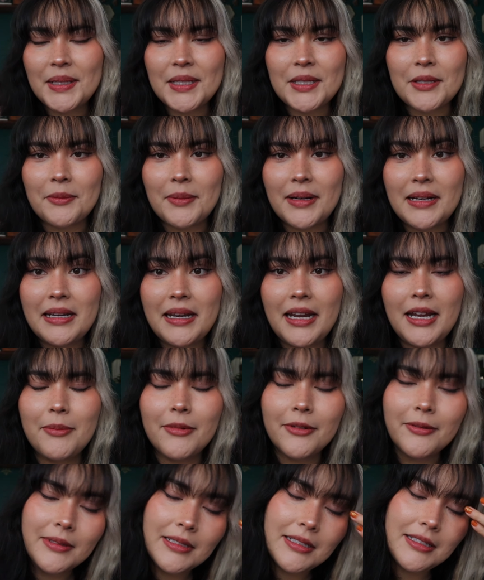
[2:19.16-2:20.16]
So my
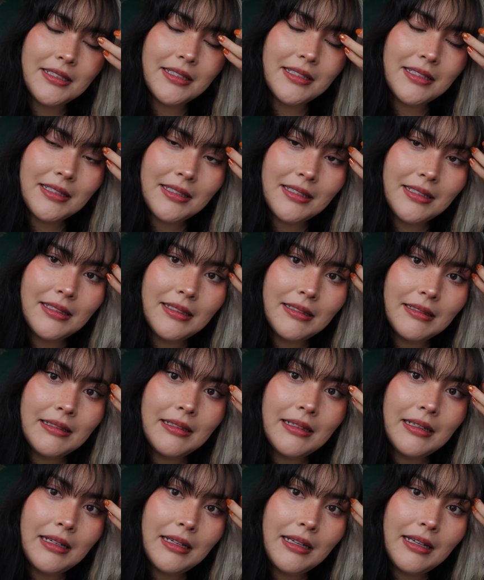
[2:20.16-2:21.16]
neighbor was just
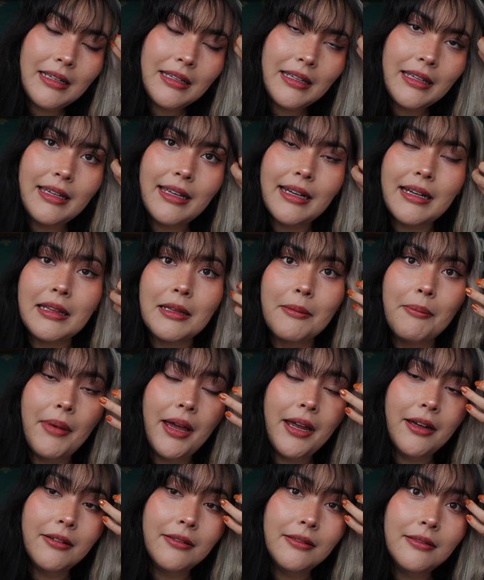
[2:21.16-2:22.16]
getting the
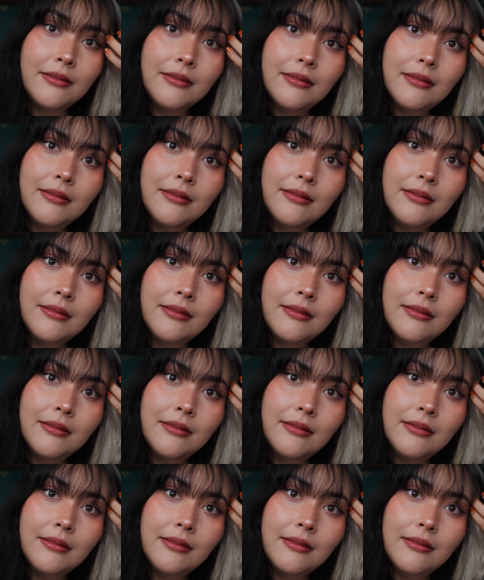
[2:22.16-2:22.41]
mail.